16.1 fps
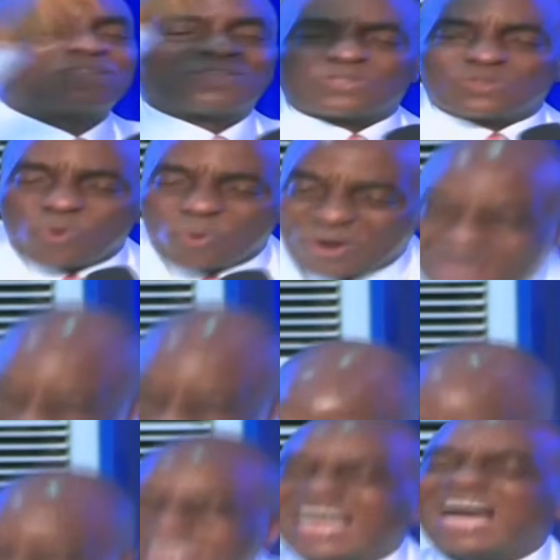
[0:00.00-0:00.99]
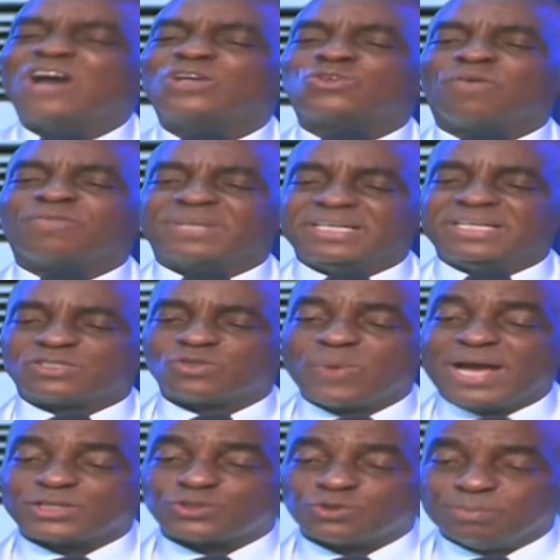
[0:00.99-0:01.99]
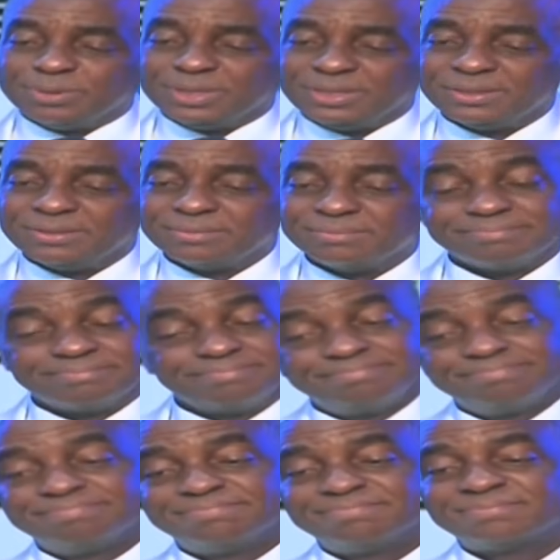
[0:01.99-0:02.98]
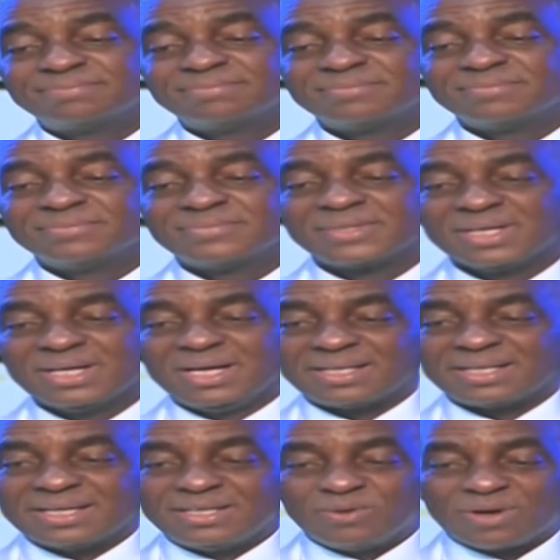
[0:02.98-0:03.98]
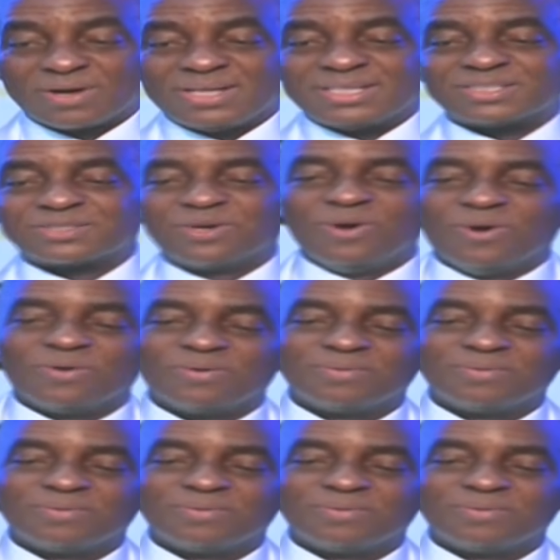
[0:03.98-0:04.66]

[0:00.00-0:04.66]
to get out of this to where I should be. And then you are ready to go.